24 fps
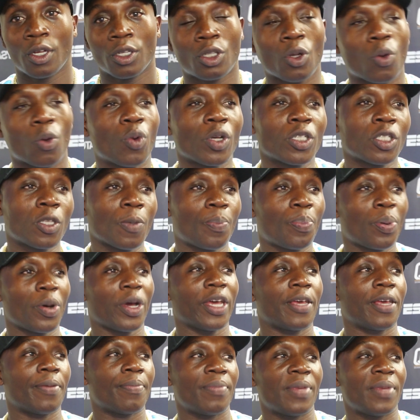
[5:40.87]
So what's the
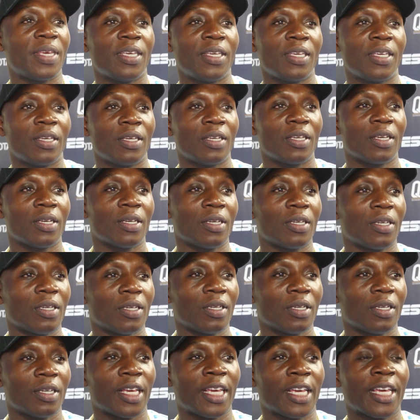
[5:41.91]
point in me
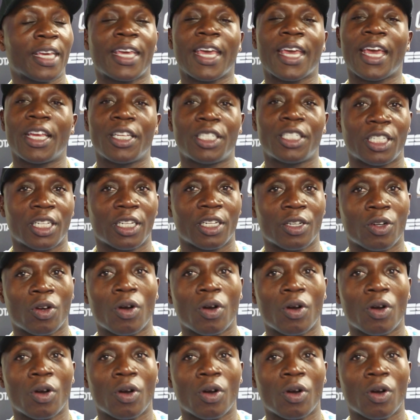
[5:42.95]
engaging